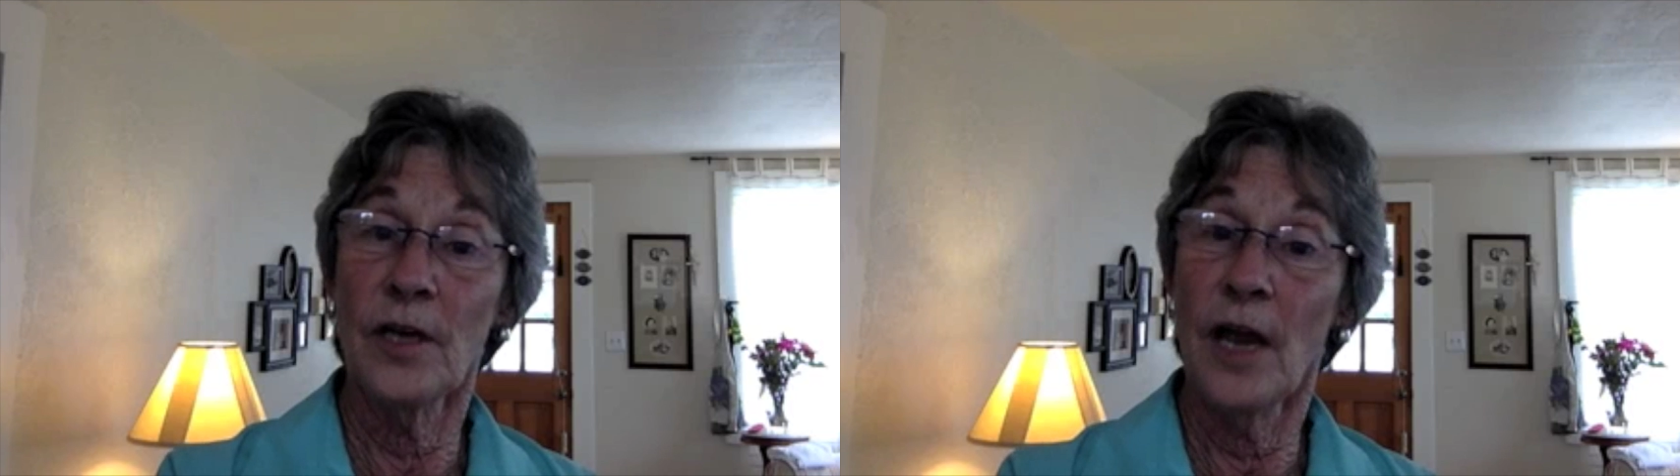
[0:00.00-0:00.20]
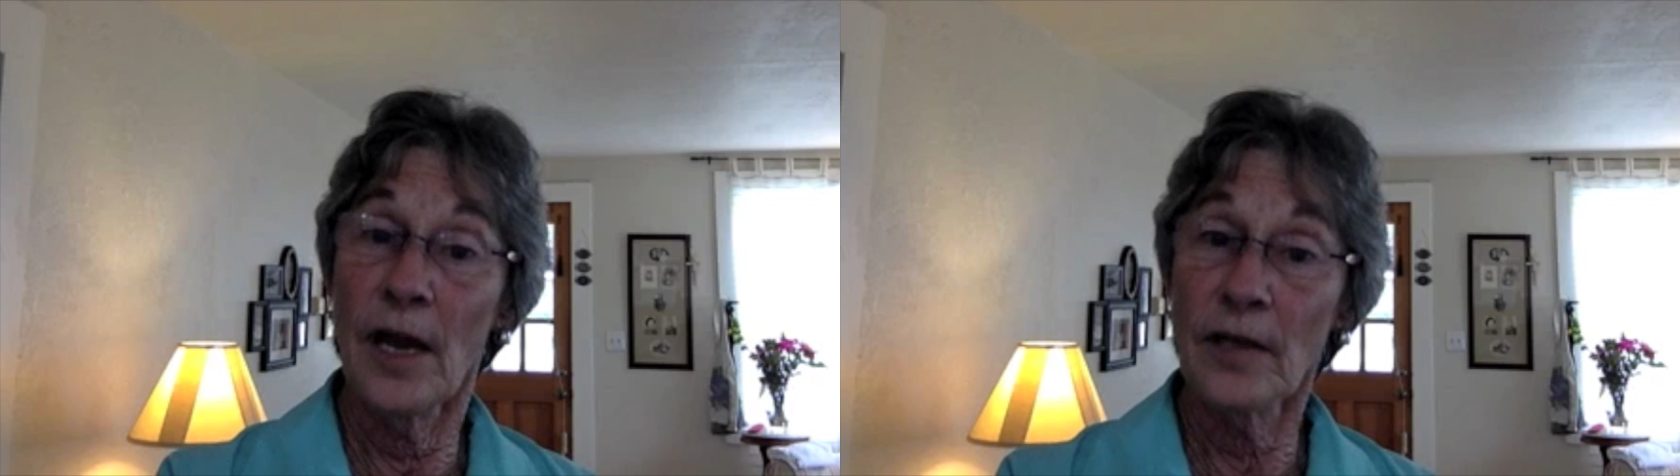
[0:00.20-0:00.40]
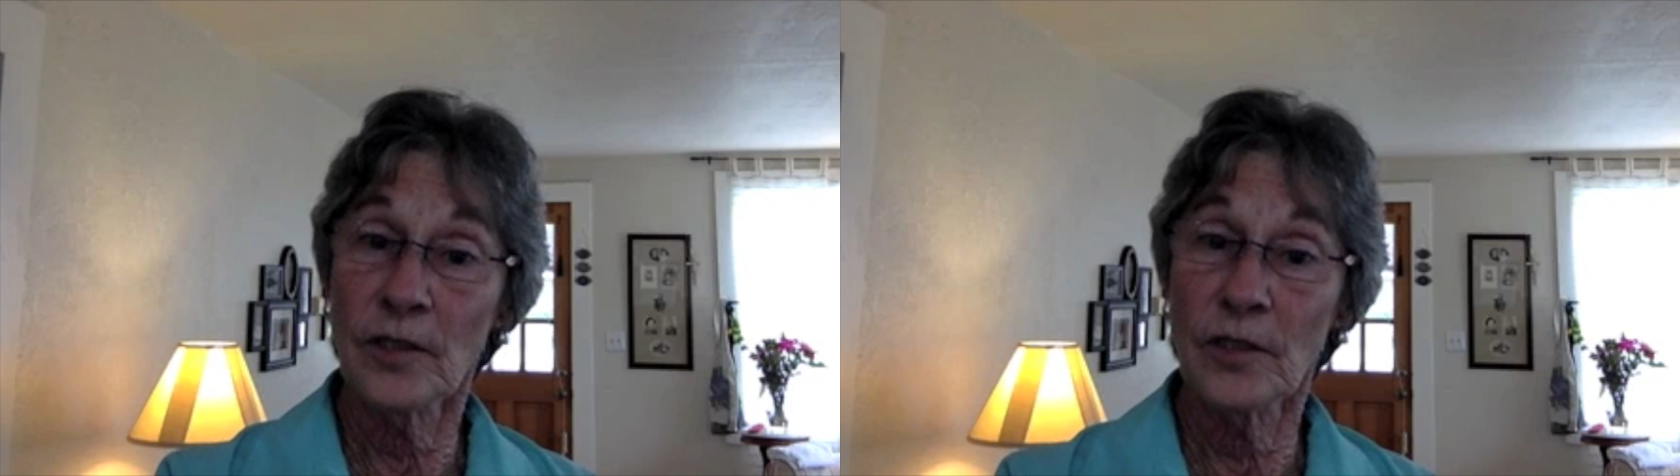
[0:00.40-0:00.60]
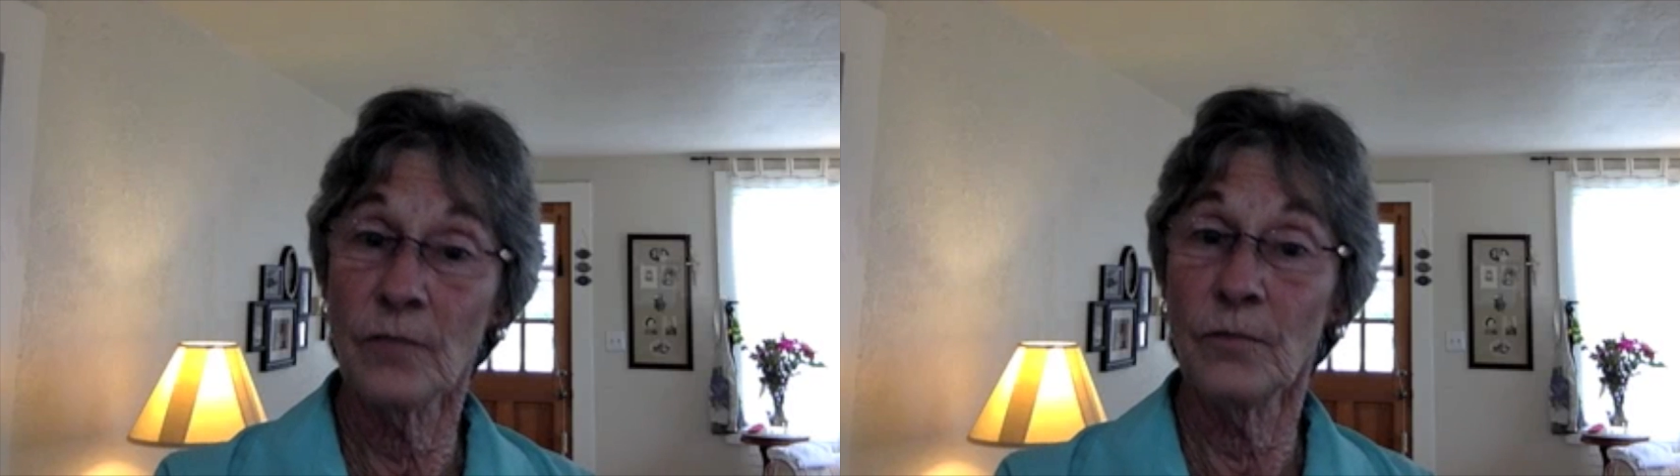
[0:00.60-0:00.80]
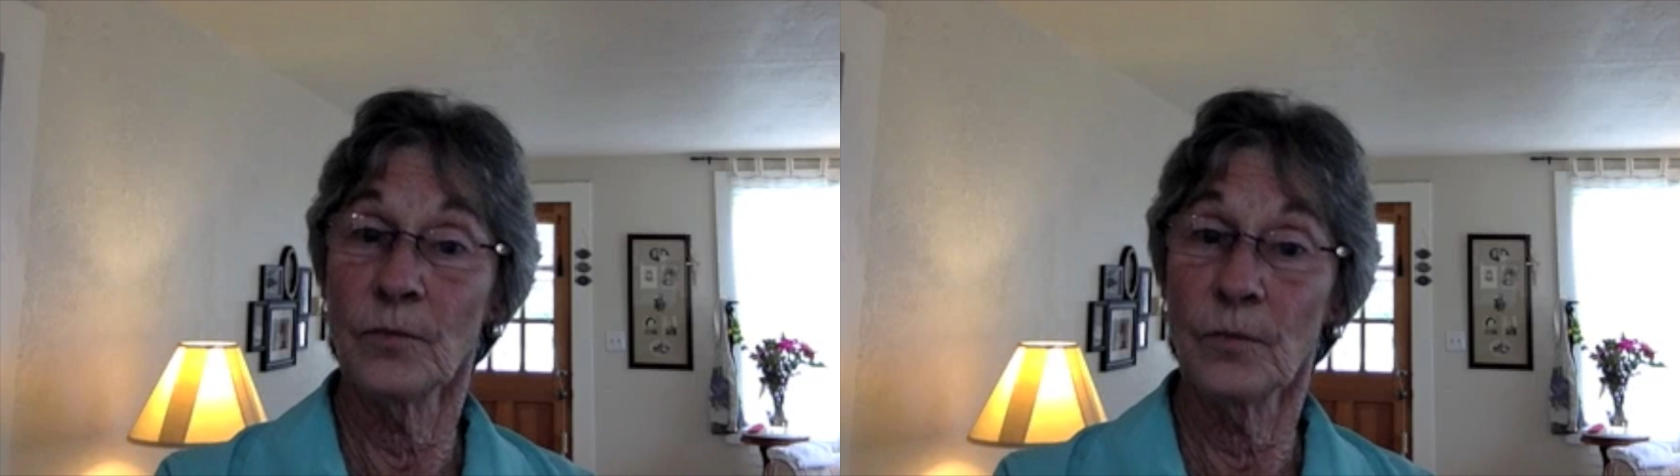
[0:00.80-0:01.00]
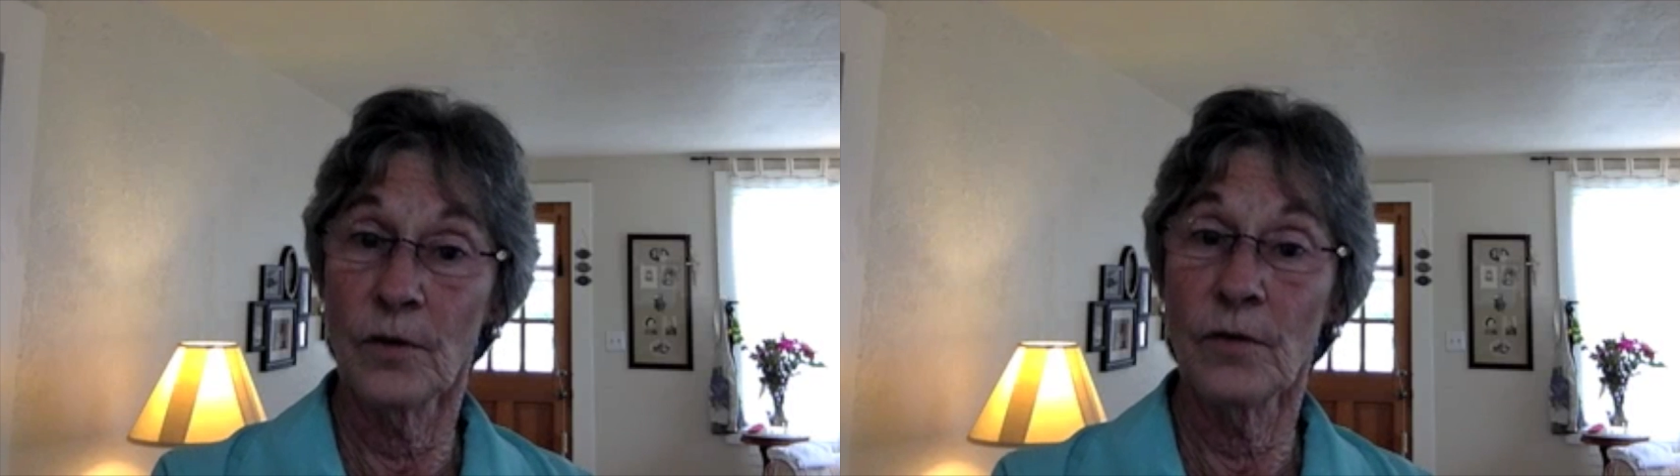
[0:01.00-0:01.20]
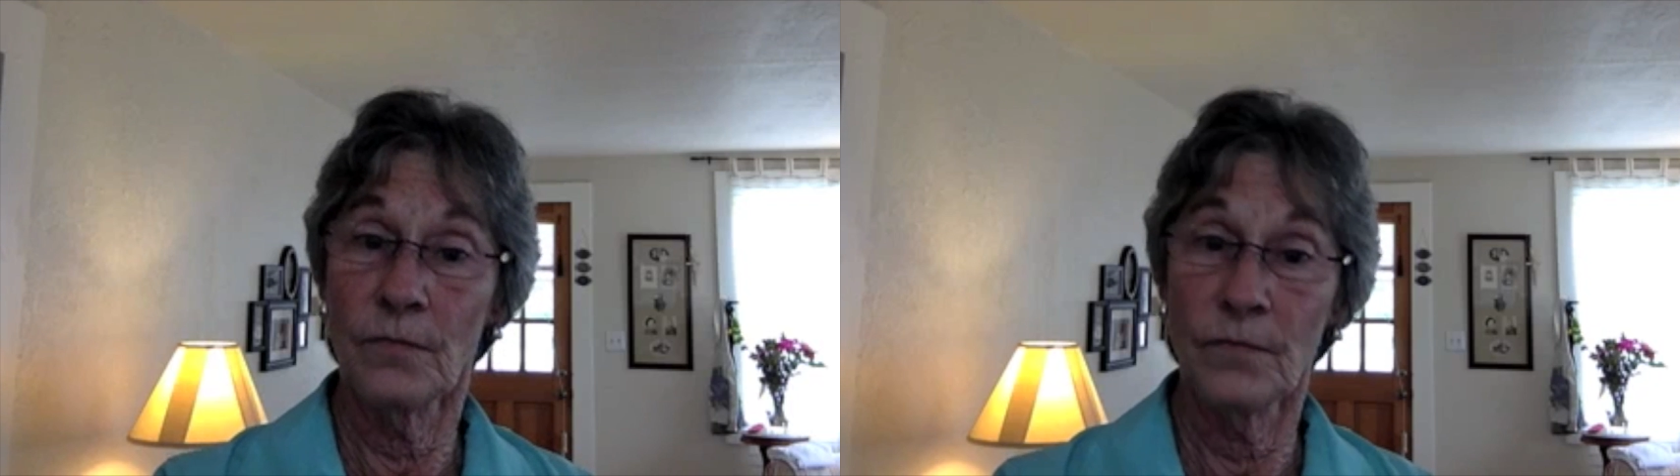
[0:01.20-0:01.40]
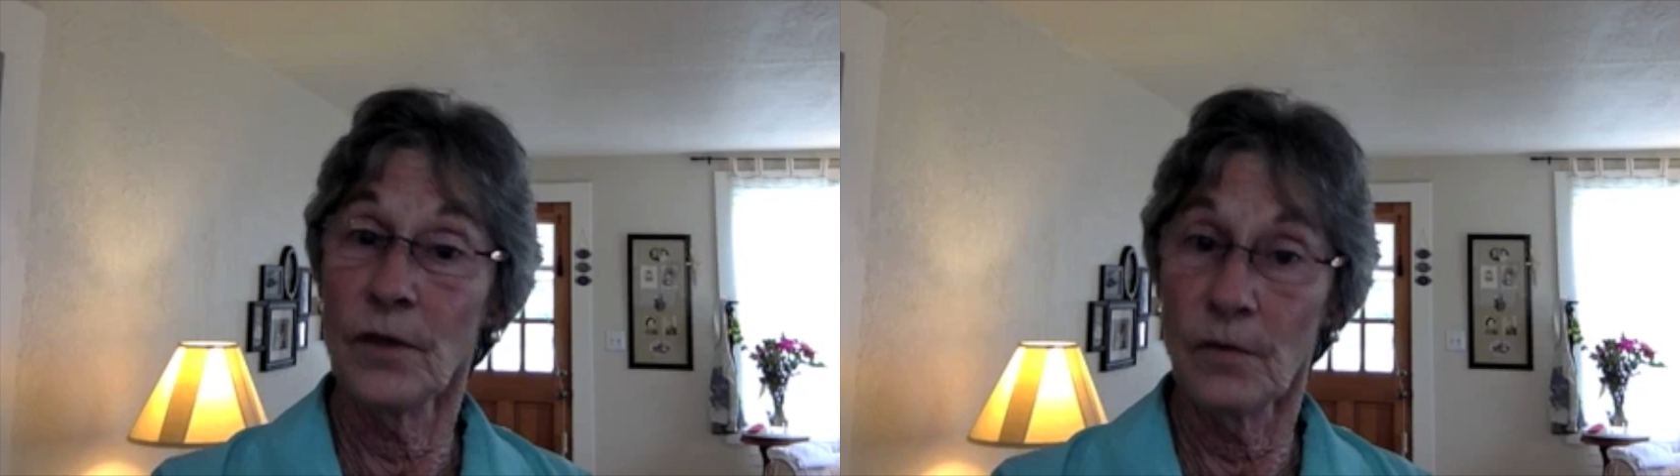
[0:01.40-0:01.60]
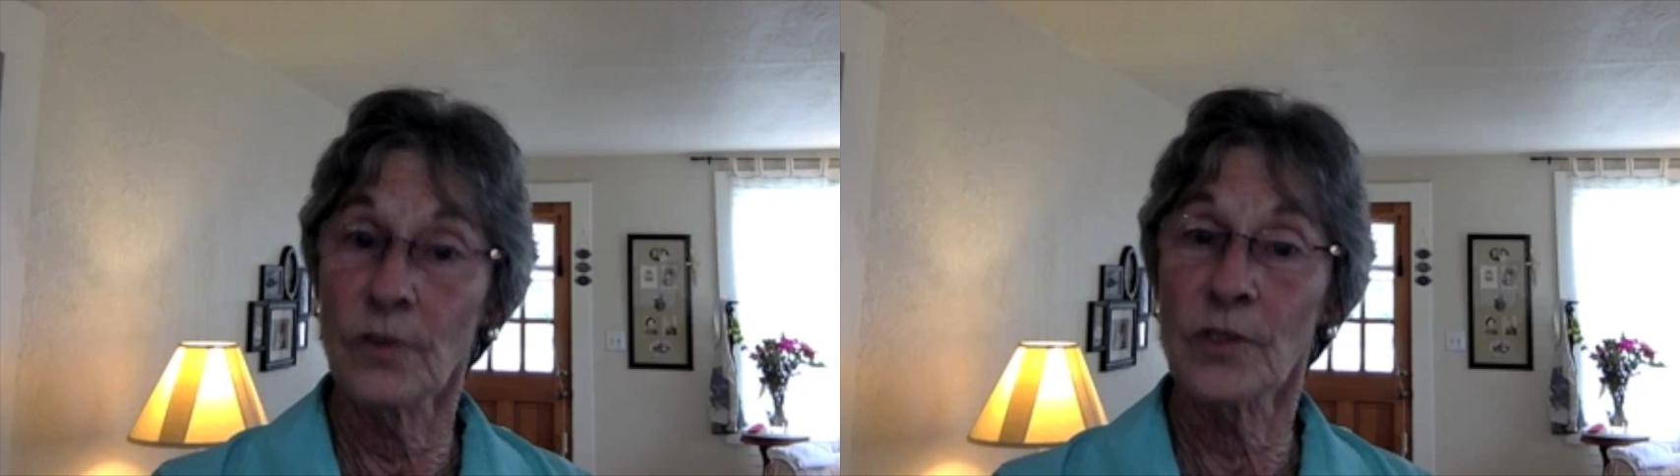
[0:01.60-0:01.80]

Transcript: Action was one of the,